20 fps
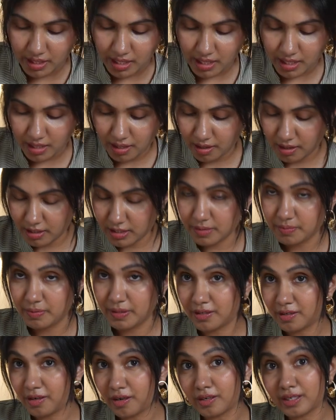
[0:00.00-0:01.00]
And last
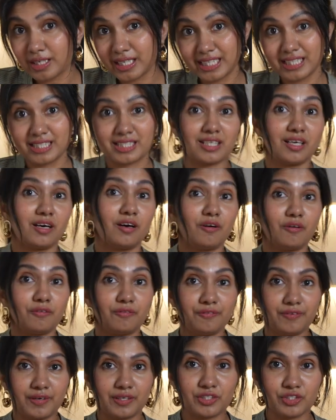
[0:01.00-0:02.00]
but not least,
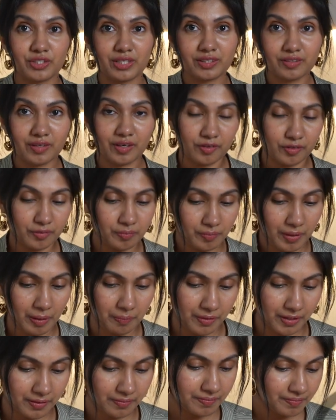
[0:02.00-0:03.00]
freshly ground
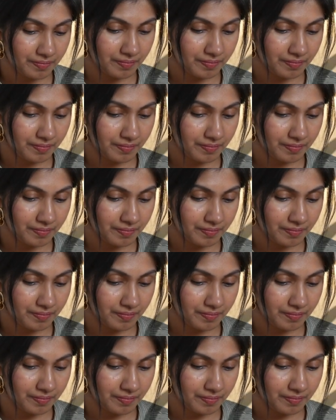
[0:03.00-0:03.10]
pepper.